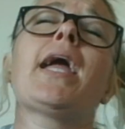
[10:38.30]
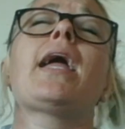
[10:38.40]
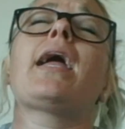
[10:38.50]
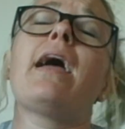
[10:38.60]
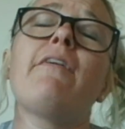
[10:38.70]

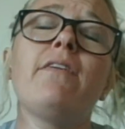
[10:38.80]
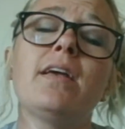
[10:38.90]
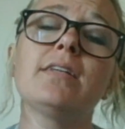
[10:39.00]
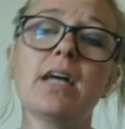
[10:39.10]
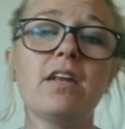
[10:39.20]
Everything
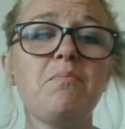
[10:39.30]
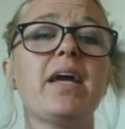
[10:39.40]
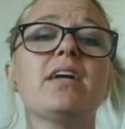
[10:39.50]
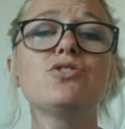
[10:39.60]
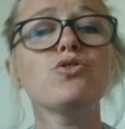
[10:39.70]
is out of my
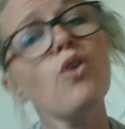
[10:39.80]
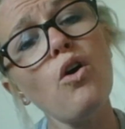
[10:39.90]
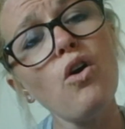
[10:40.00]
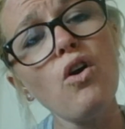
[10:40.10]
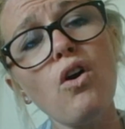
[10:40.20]

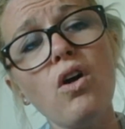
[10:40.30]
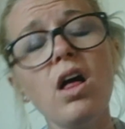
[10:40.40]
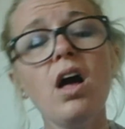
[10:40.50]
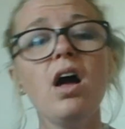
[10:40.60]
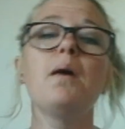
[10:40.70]
control.
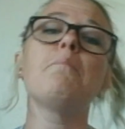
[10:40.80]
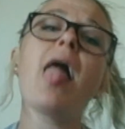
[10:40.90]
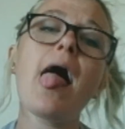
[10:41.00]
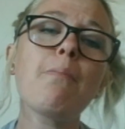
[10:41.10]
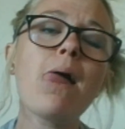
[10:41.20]

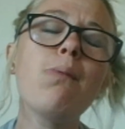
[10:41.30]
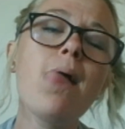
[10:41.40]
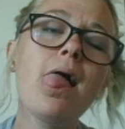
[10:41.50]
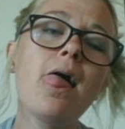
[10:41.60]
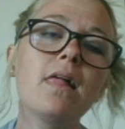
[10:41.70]
Blah, blah,
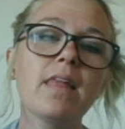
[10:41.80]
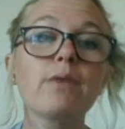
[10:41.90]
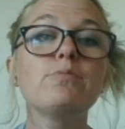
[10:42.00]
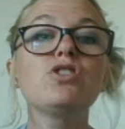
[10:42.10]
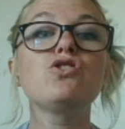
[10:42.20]
blah. Like, it
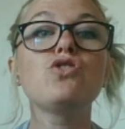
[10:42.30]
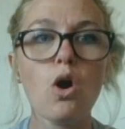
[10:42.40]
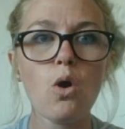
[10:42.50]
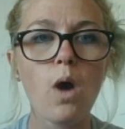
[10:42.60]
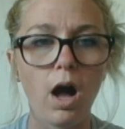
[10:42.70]
was
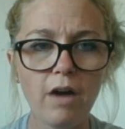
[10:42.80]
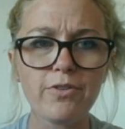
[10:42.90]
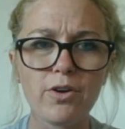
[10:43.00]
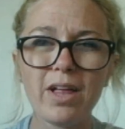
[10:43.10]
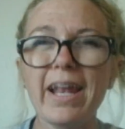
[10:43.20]
so
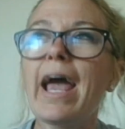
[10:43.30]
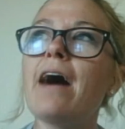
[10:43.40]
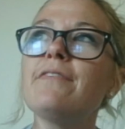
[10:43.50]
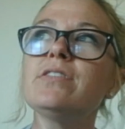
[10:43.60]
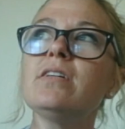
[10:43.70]
awful. And I
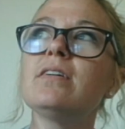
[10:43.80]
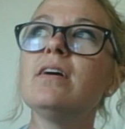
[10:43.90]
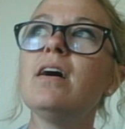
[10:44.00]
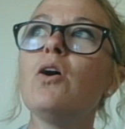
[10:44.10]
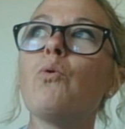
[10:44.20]
have to
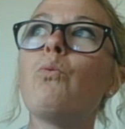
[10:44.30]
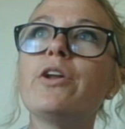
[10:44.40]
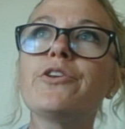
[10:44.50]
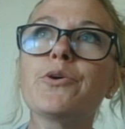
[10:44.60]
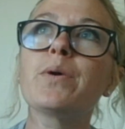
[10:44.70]

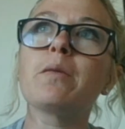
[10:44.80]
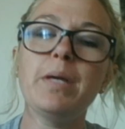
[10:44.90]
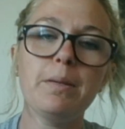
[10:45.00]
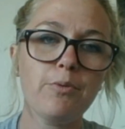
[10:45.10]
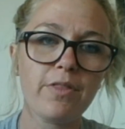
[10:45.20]
wonder what the
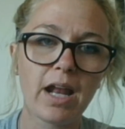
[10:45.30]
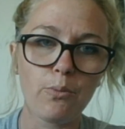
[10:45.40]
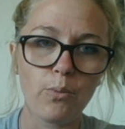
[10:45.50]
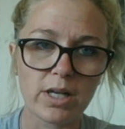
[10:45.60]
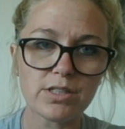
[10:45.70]
people that I
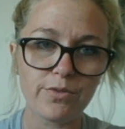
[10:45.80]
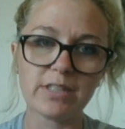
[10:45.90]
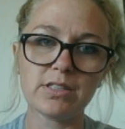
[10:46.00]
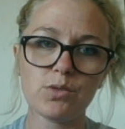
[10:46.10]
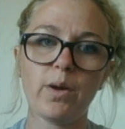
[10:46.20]
was
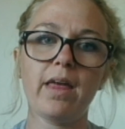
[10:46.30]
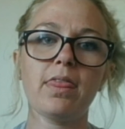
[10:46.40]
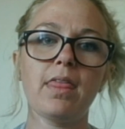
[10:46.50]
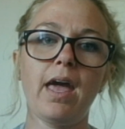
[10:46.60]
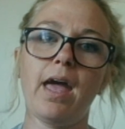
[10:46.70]
friends with
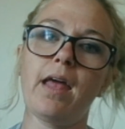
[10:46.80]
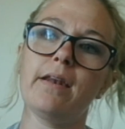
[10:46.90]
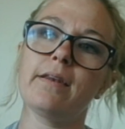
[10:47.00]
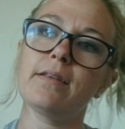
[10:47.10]
and,